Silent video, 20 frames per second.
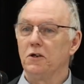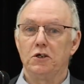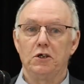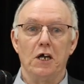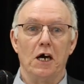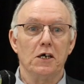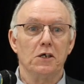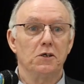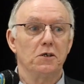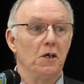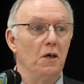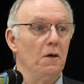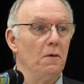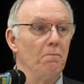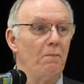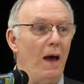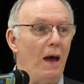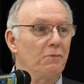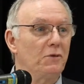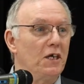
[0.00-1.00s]
Does
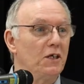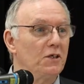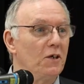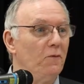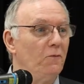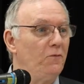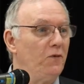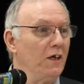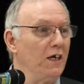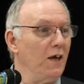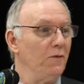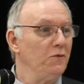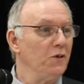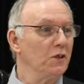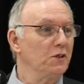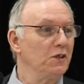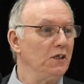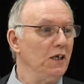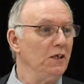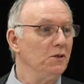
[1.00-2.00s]
baptism forgive
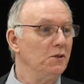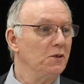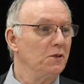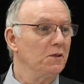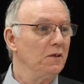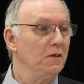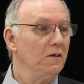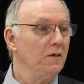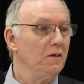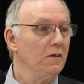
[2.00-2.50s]
your sins?